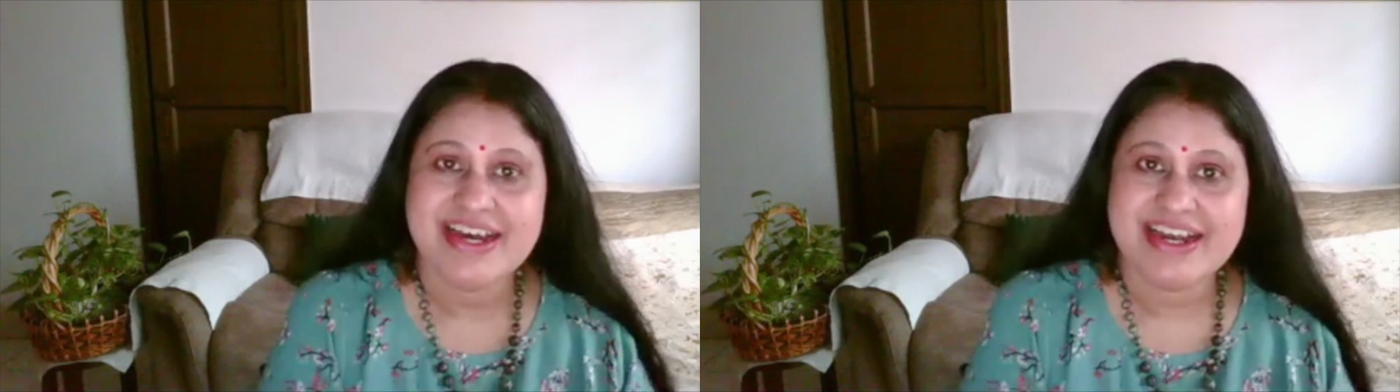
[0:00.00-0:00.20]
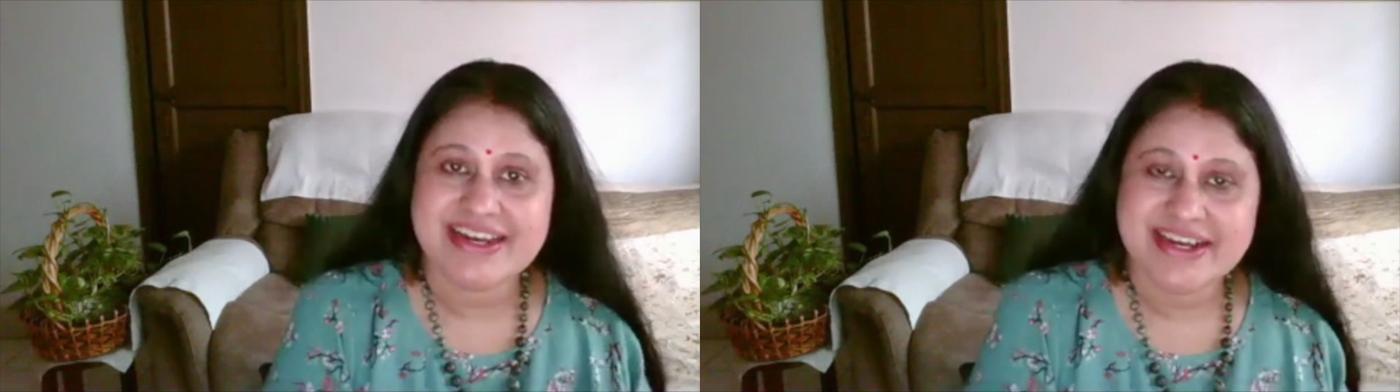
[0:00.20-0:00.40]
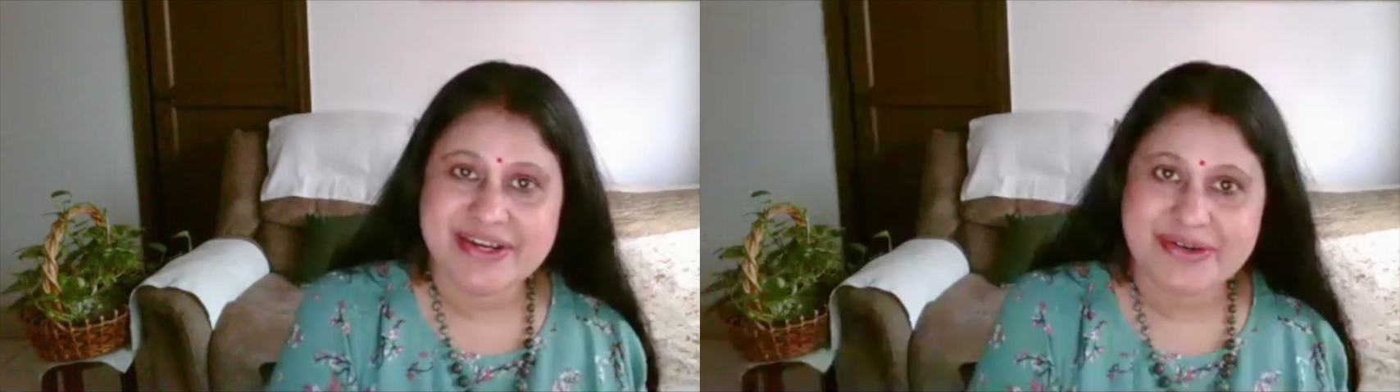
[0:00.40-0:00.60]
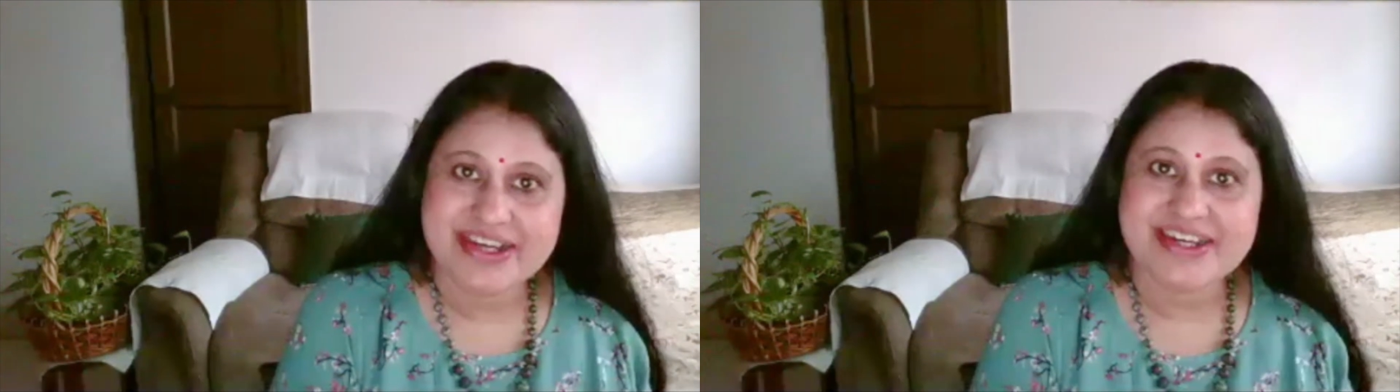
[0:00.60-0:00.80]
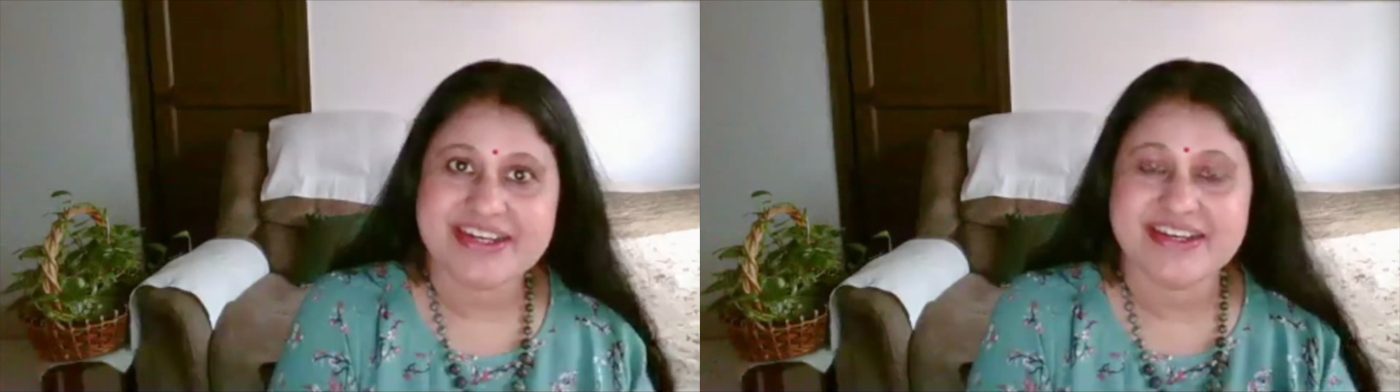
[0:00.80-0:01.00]
and I had to
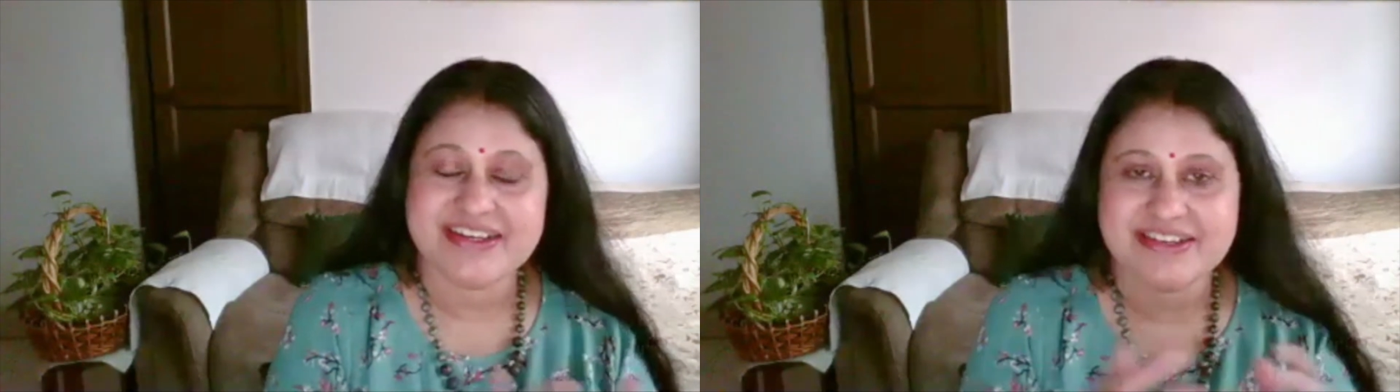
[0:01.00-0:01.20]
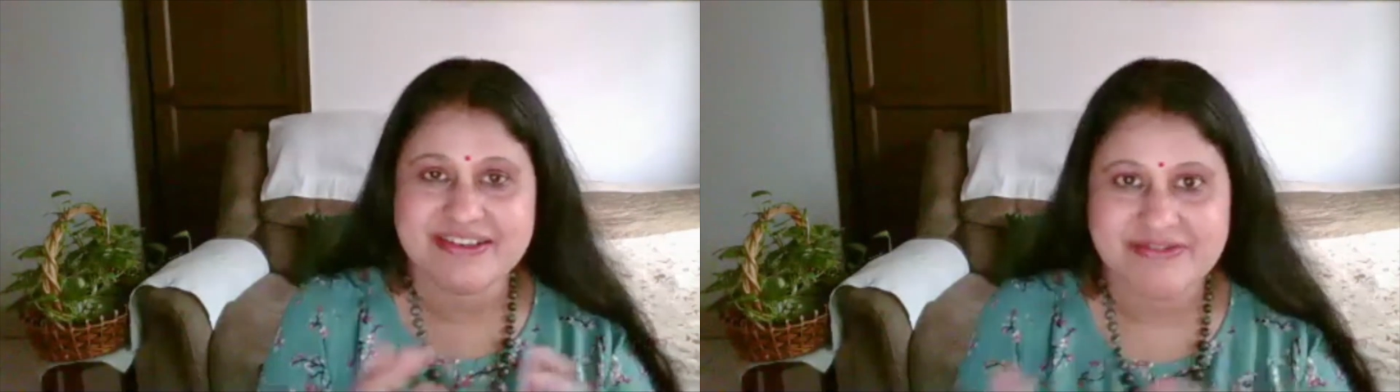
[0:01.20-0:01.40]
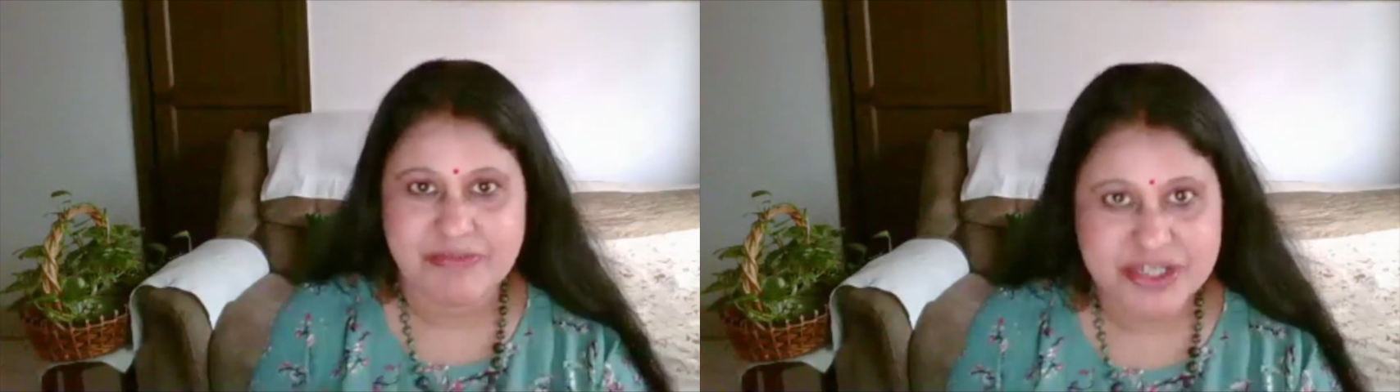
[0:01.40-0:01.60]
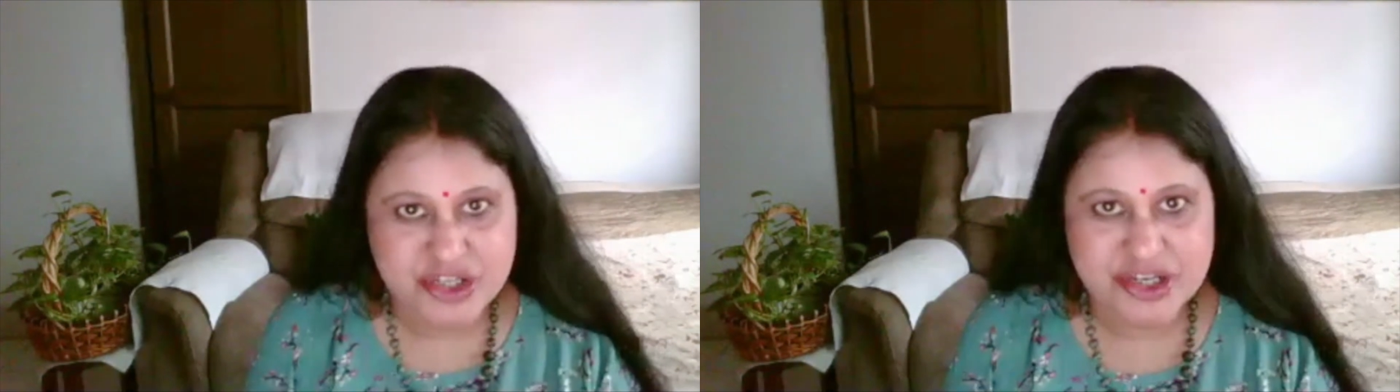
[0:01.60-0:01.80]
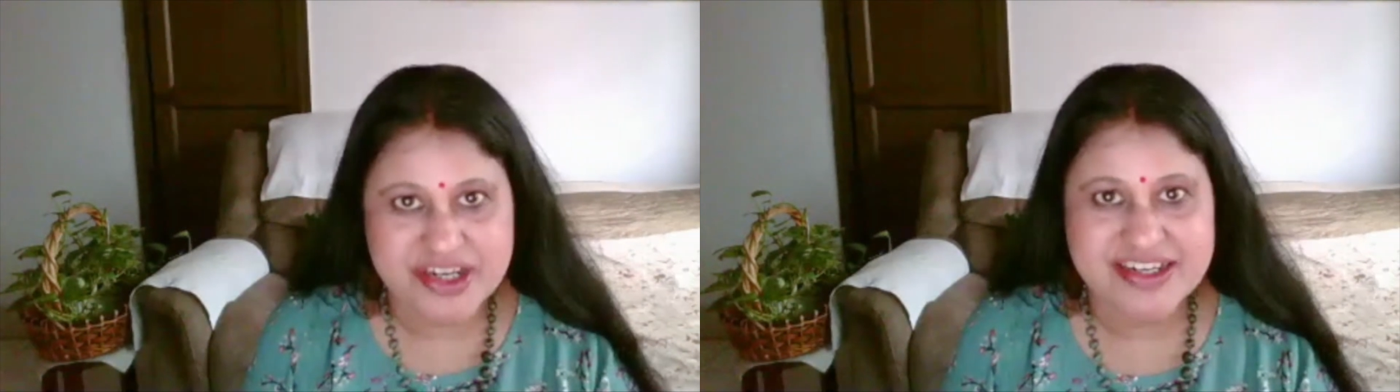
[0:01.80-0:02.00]
get
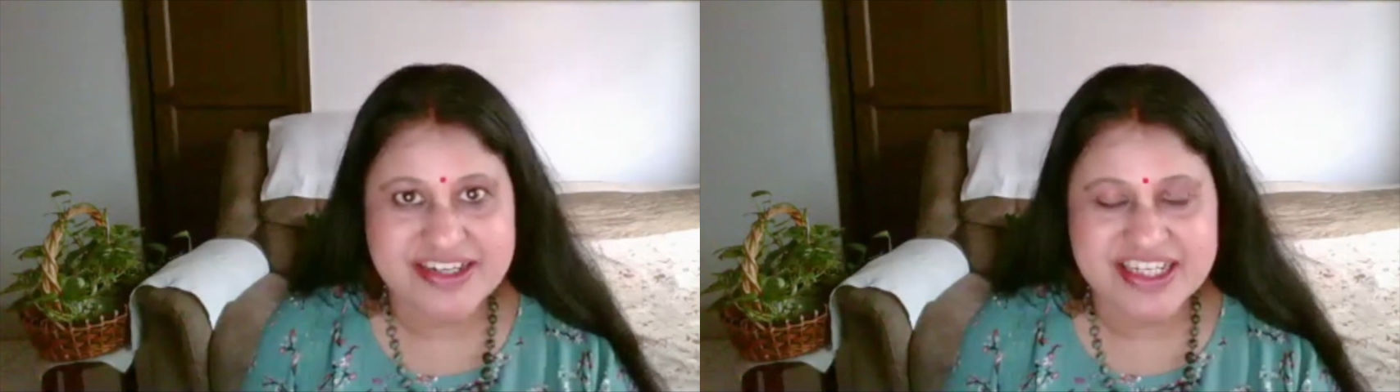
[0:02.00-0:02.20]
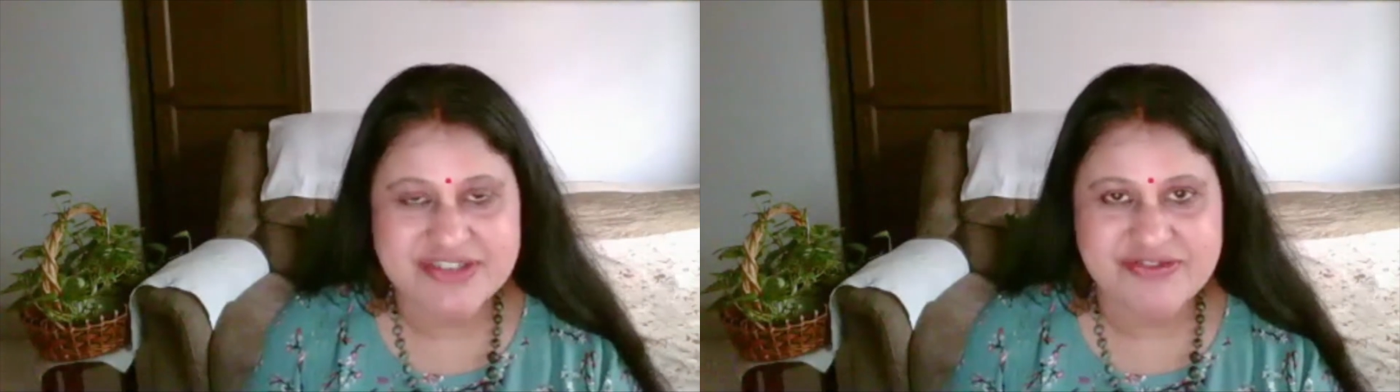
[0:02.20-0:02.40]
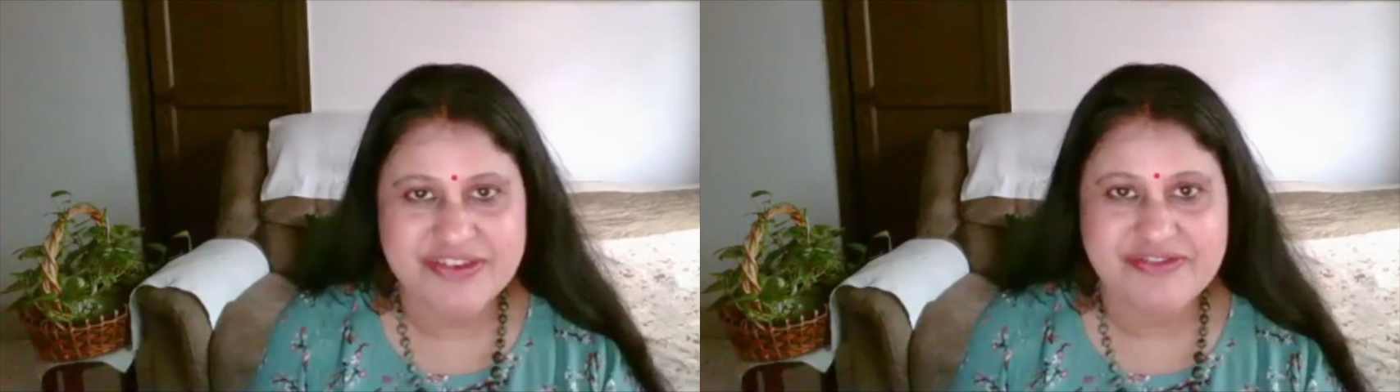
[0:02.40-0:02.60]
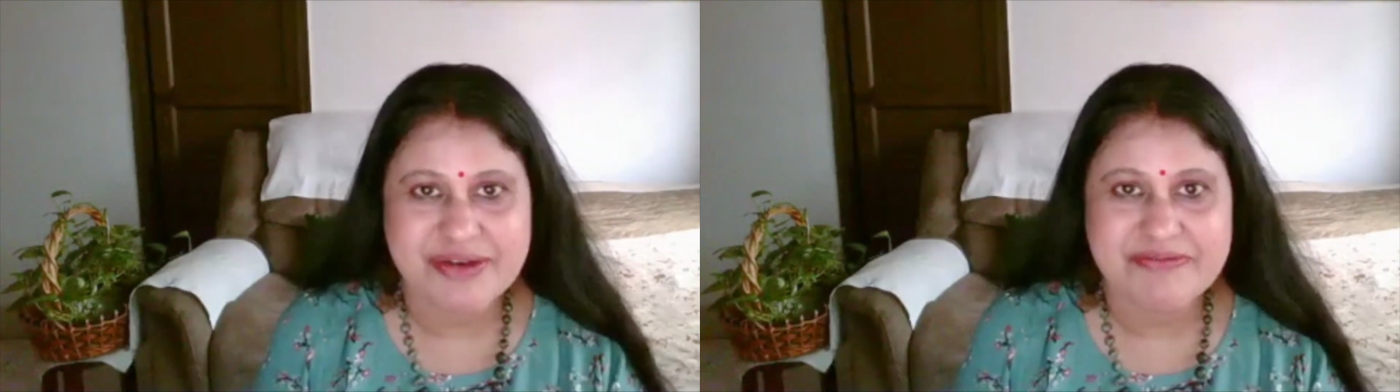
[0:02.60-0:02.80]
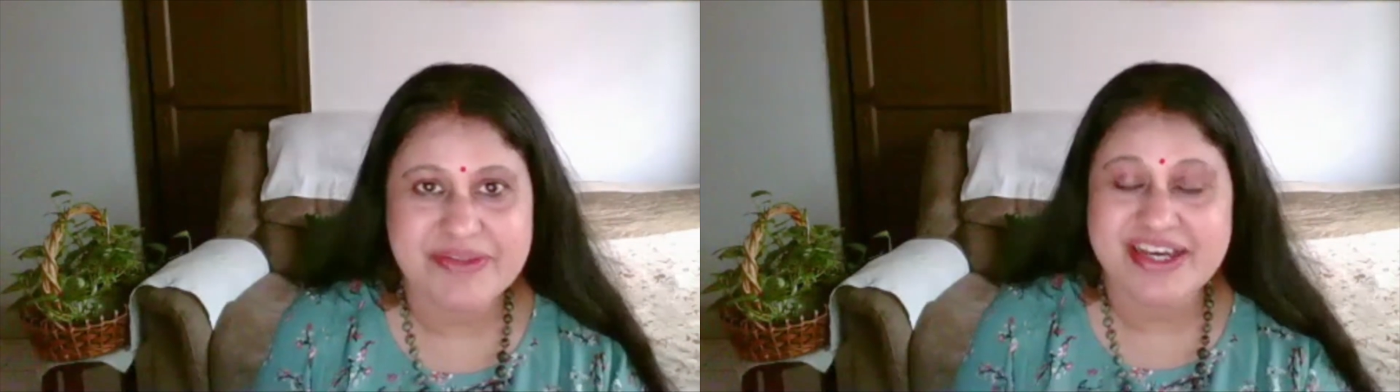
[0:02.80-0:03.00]
personnel transferred
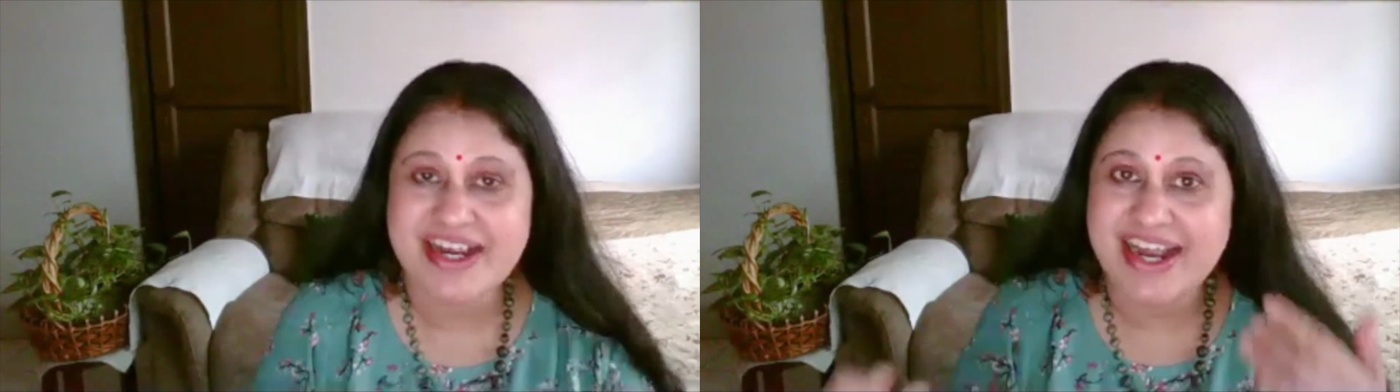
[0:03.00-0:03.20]
from there,